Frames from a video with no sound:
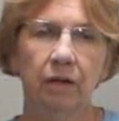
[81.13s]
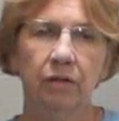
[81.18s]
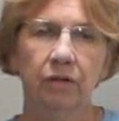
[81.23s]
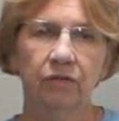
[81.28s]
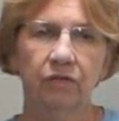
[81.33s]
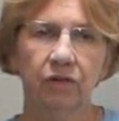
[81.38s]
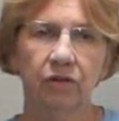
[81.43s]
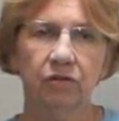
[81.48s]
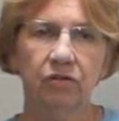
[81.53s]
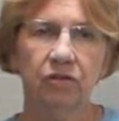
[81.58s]
The
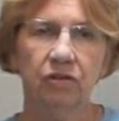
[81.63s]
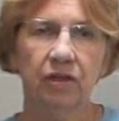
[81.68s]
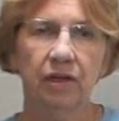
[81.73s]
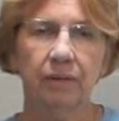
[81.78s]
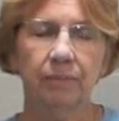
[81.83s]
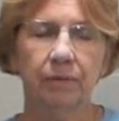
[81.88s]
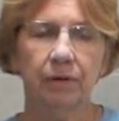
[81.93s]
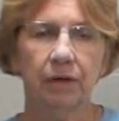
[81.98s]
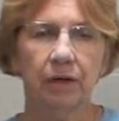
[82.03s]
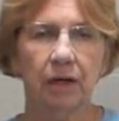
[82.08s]
first
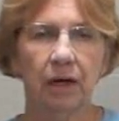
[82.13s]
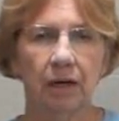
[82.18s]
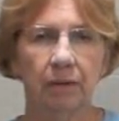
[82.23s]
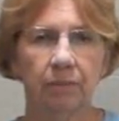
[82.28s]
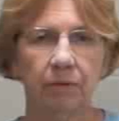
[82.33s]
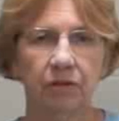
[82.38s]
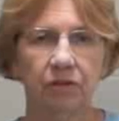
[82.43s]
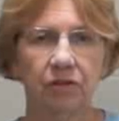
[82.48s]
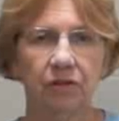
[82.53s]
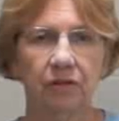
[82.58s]
step in
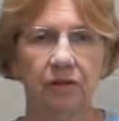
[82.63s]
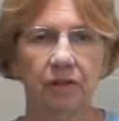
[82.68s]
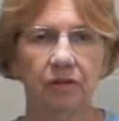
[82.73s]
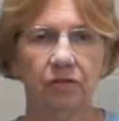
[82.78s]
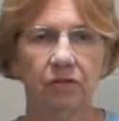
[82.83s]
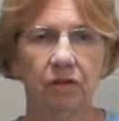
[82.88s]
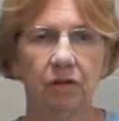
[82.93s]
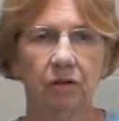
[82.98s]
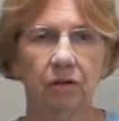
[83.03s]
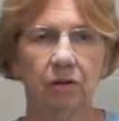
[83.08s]
accomplishing
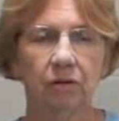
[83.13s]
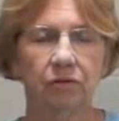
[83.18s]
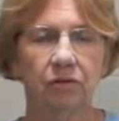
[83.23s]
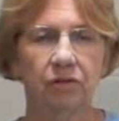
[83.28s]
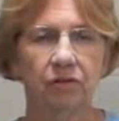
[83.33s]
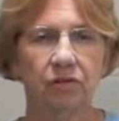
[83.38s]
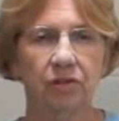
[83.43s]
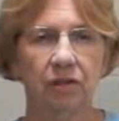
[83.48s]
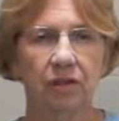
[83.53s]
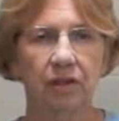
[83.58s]
these goals
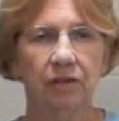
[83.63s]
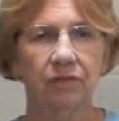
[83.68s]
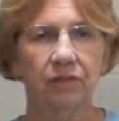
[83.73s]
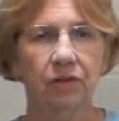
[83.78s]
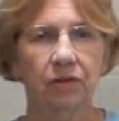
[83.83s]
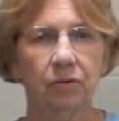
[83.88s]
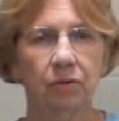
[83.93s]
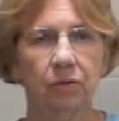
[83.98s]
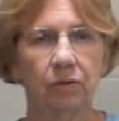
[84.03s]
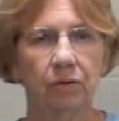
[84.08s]
is to
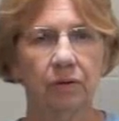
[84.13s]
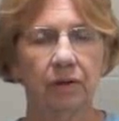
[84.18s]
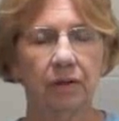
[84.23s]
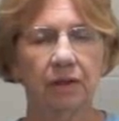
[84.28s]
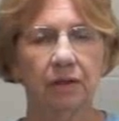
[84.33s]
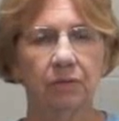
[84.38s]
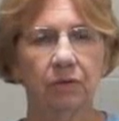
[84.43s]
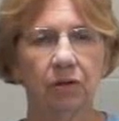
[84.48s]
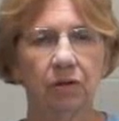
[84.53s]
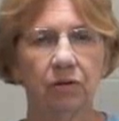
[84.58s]
inventory the
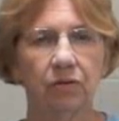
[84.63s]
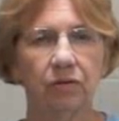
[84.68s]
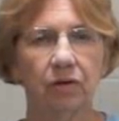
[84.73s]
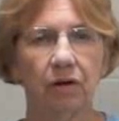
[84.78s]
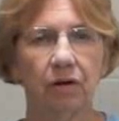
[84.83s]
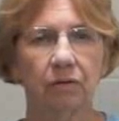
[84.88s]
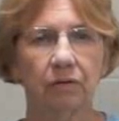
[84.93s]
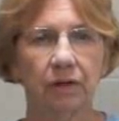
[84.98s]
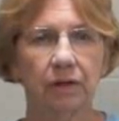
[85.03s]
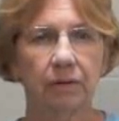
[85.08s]
chemicals
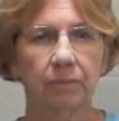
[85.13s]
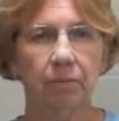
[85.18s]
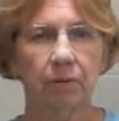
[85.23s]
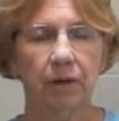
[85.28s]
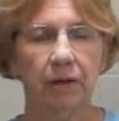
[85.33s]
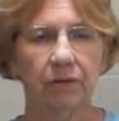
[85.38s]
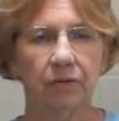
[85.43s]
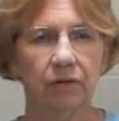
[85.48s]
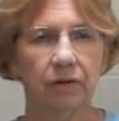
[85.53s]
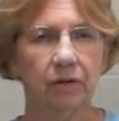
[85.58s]
already
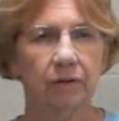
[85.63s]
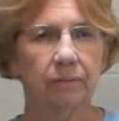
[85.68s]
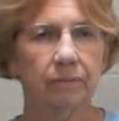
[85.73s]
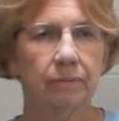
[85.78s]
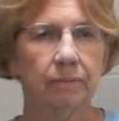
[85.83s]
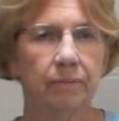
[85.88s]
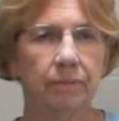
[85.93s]
present.